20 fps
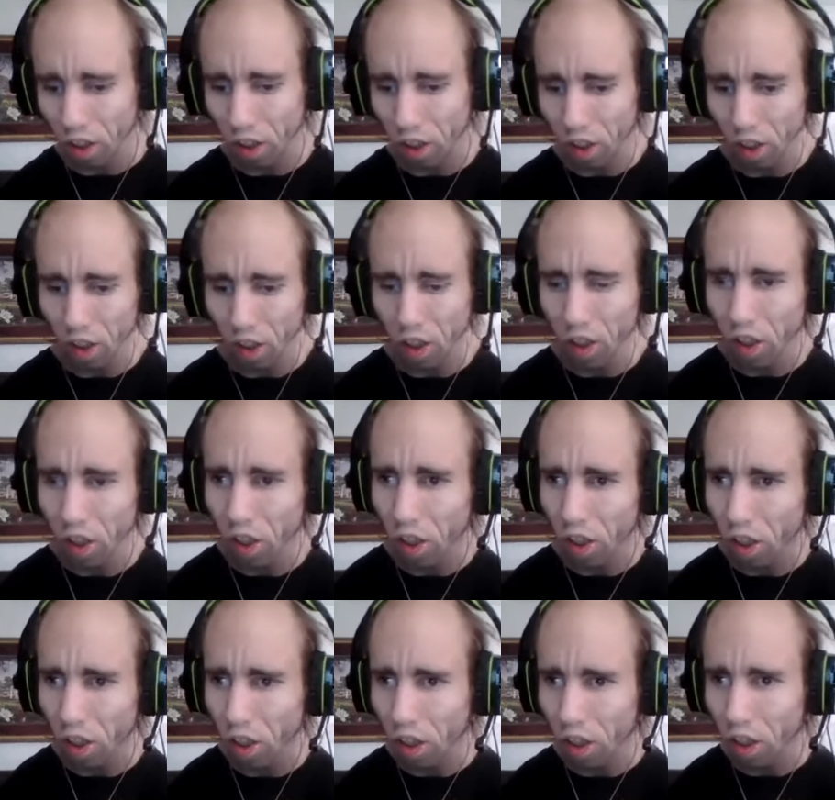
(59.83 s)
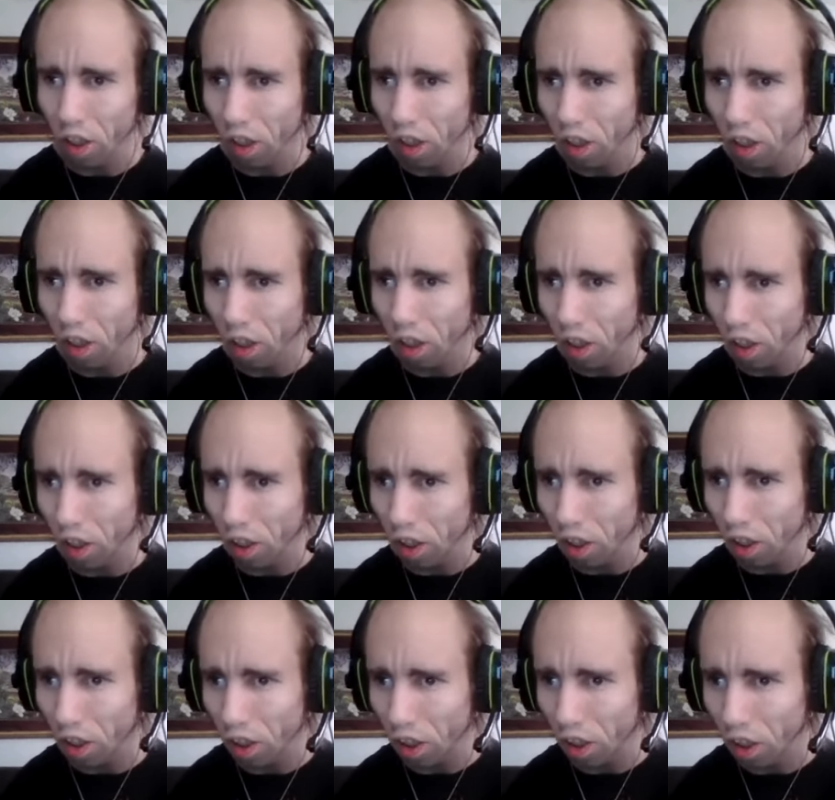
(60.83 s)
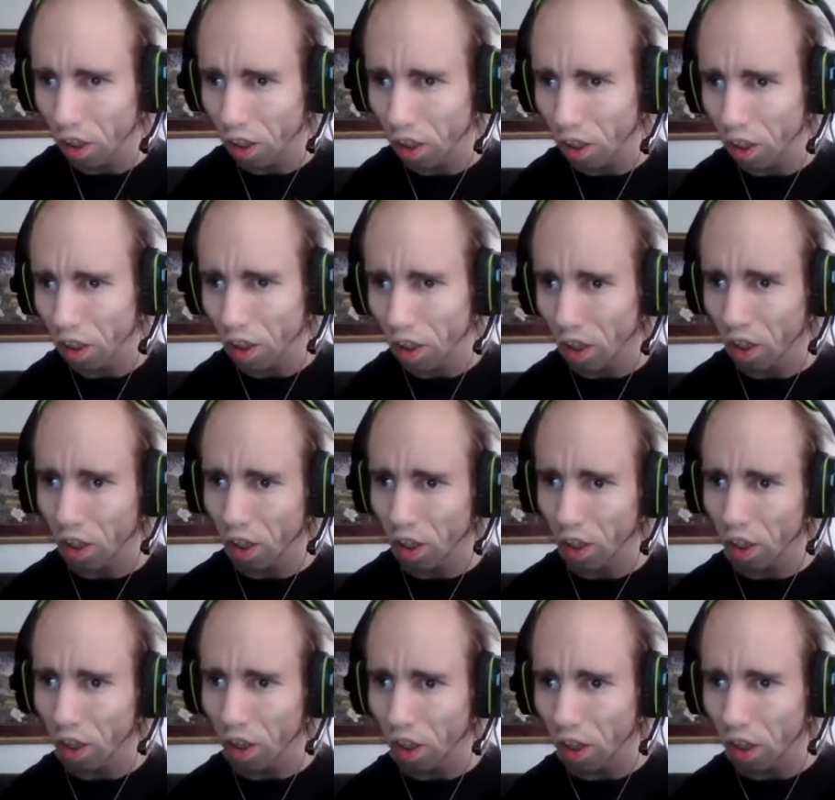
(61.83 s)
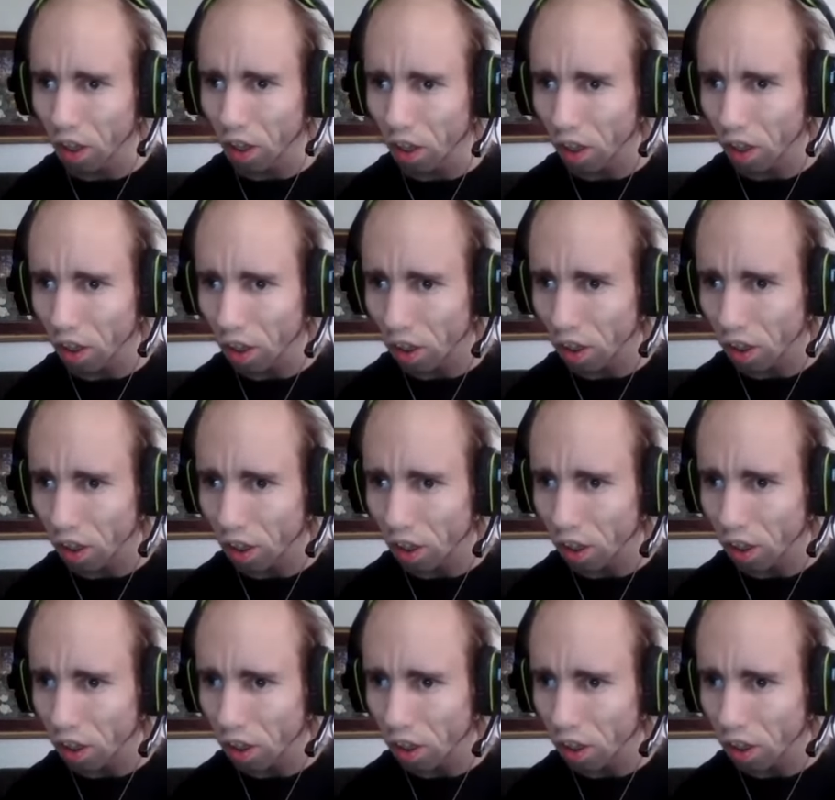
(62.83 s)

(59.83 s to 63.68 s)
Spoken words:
Nothing is said.